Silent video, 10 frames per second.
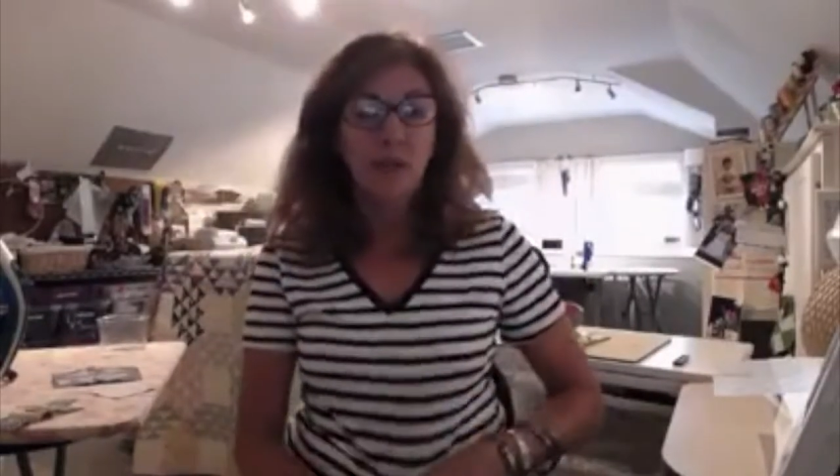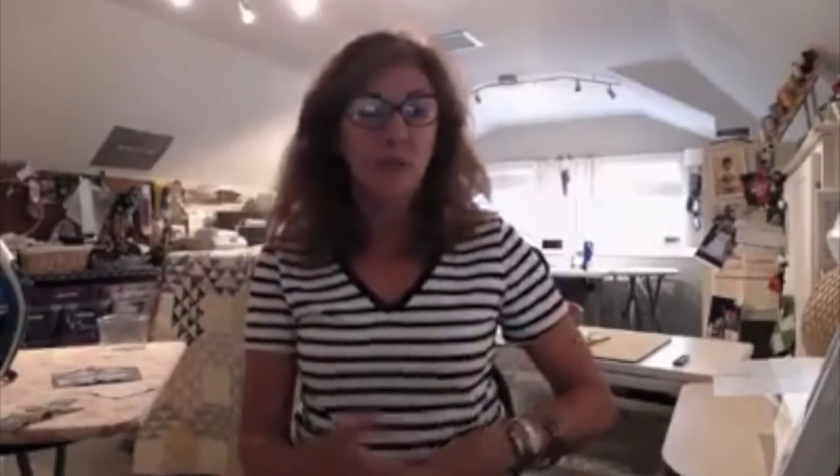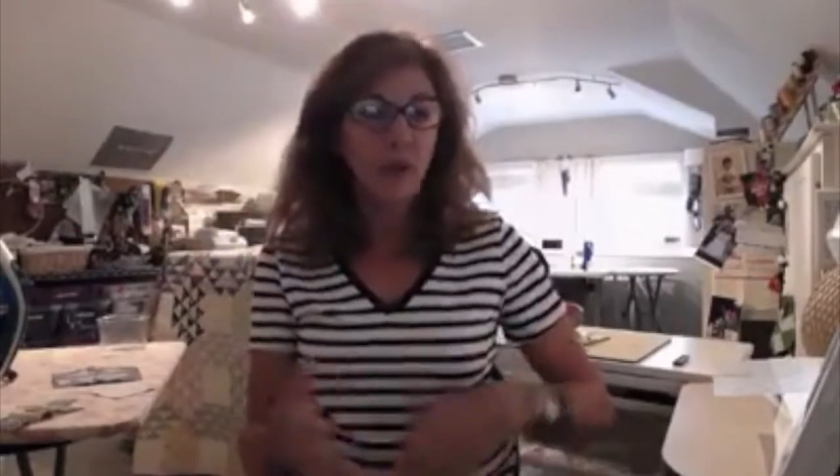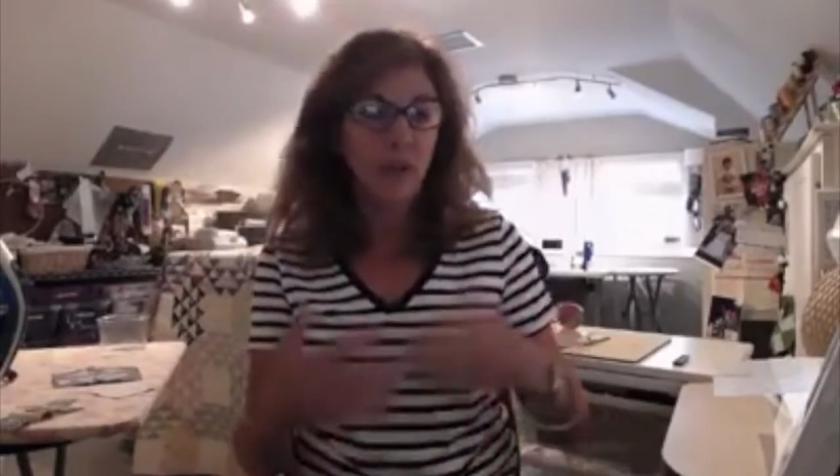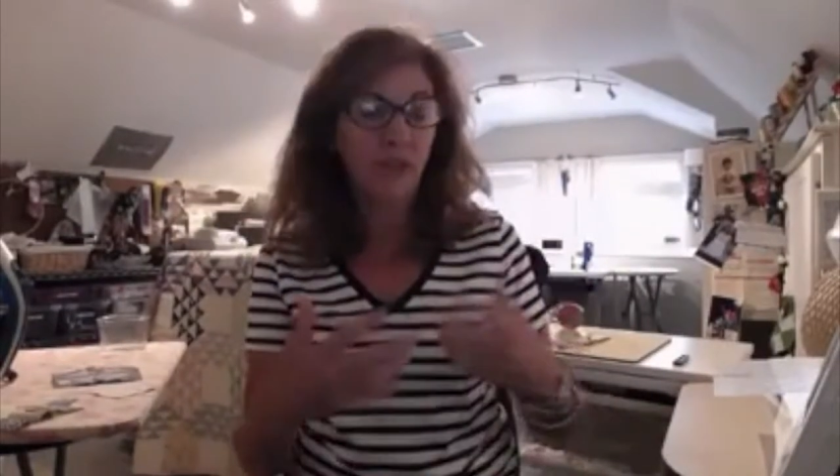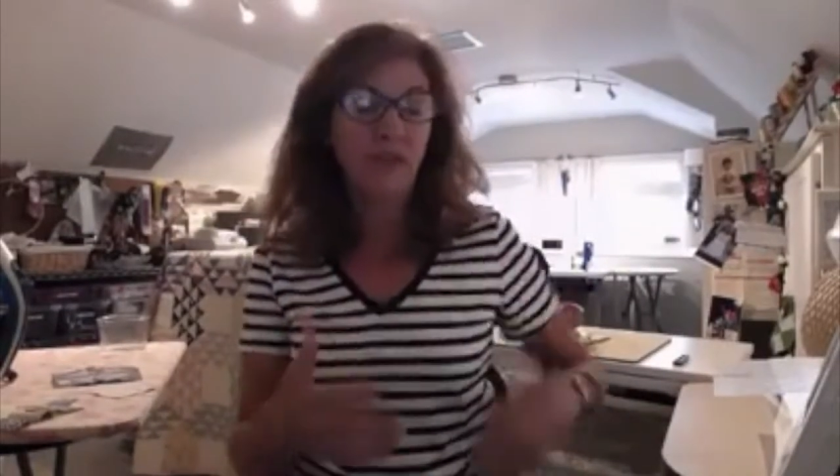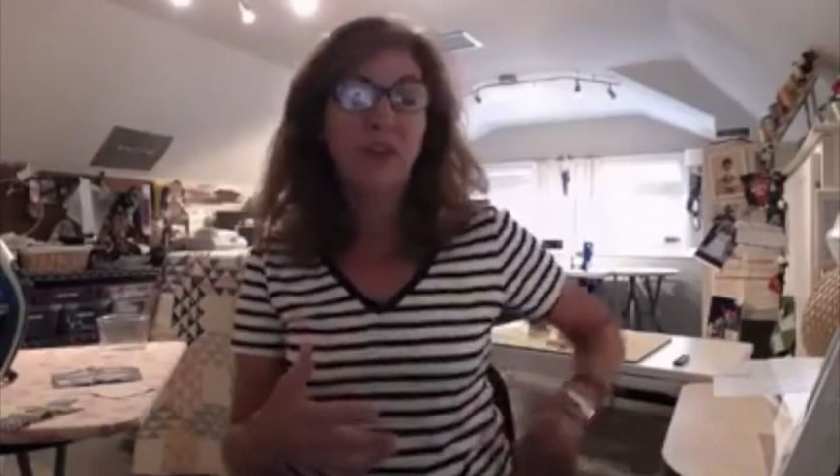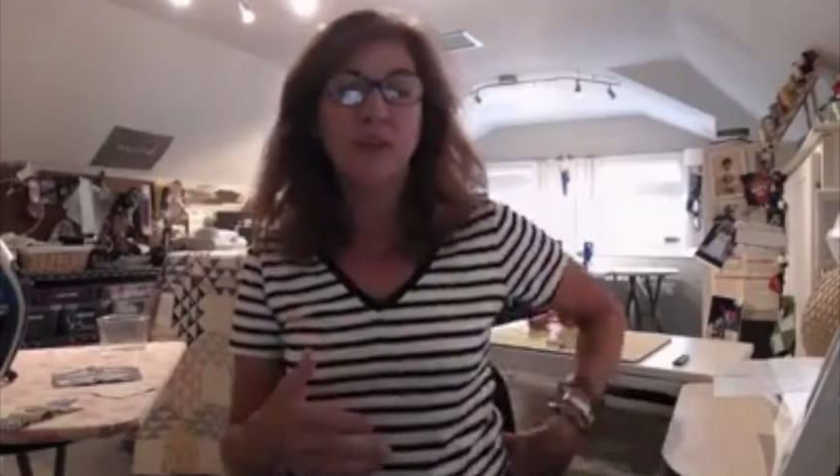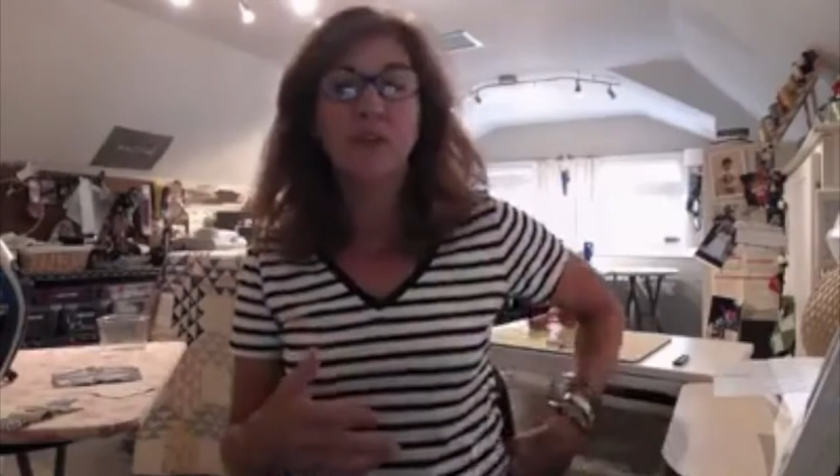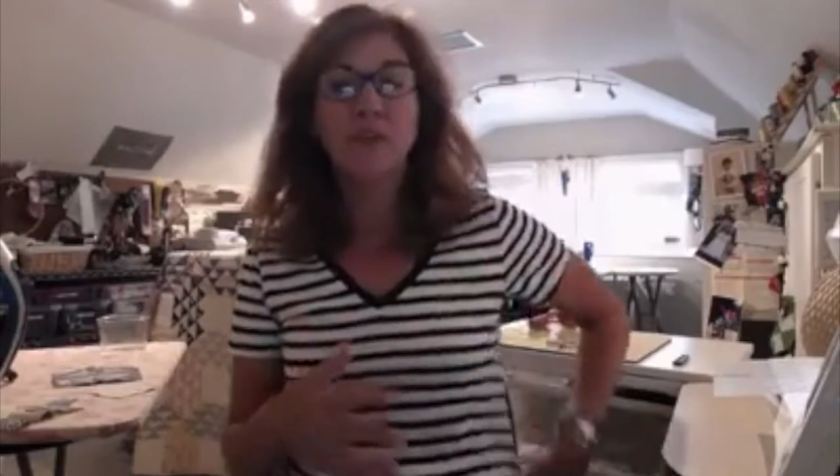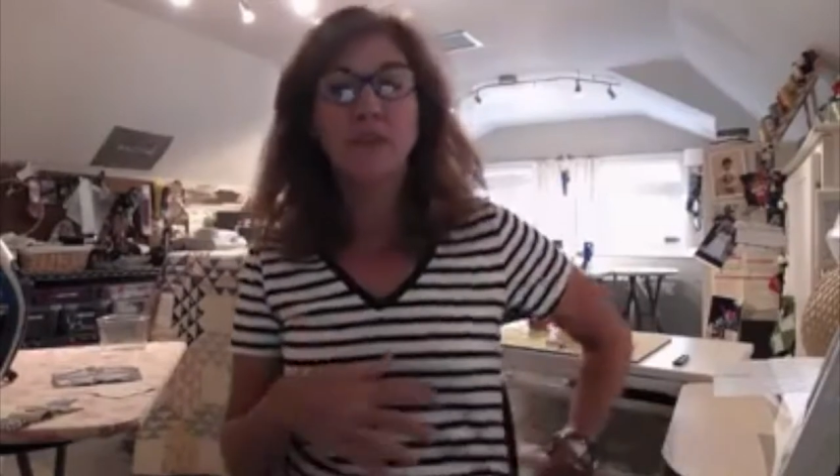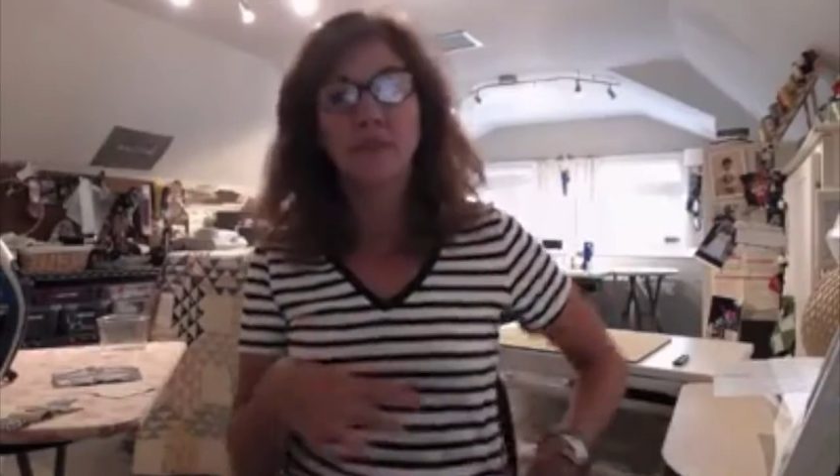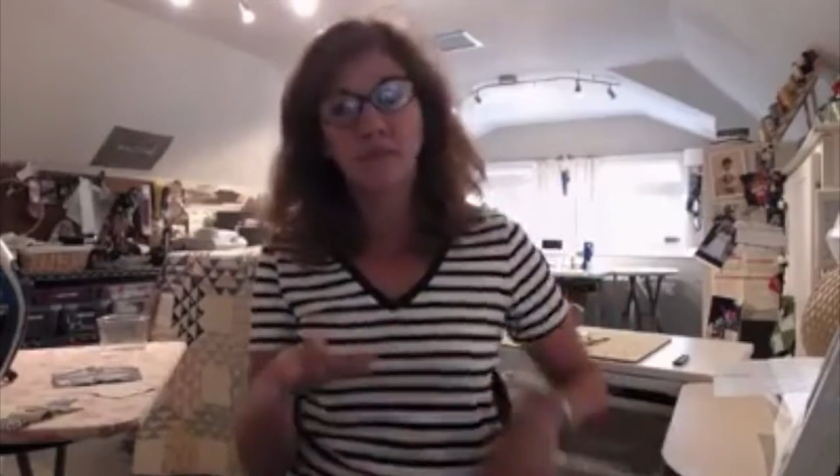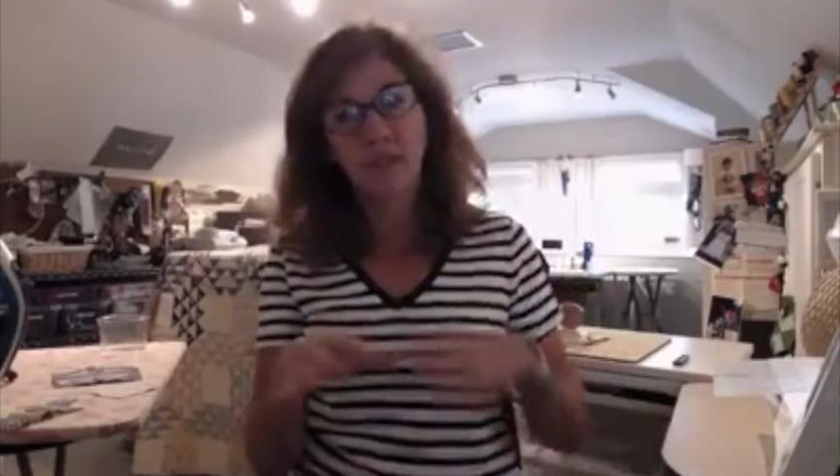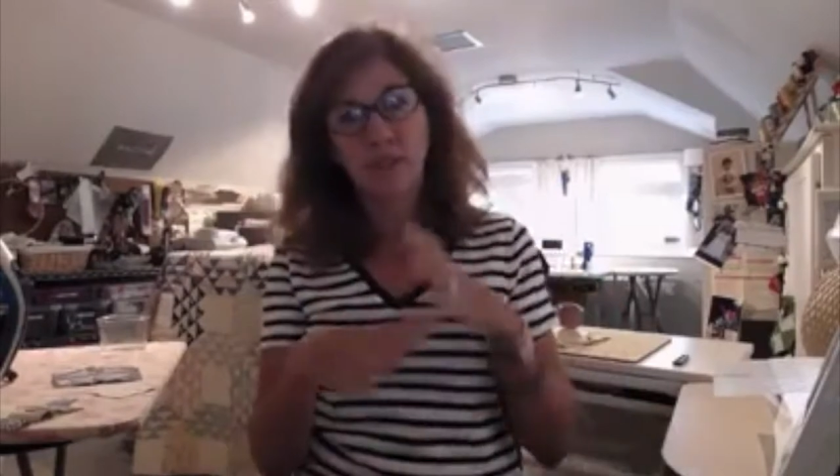on the phone,
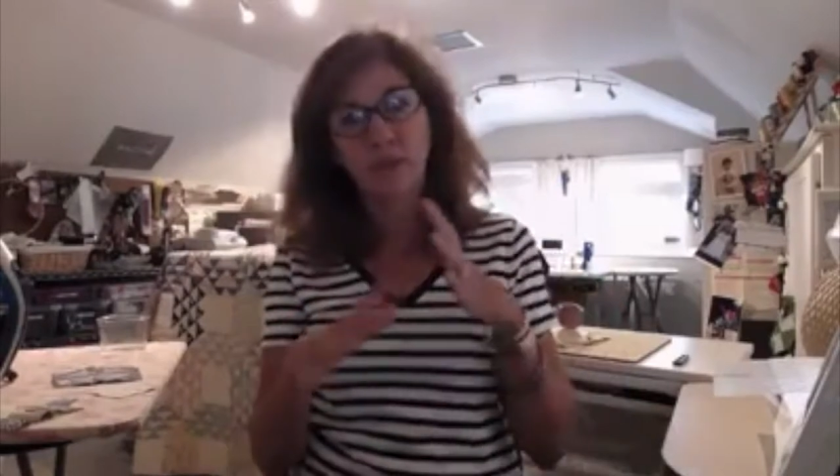through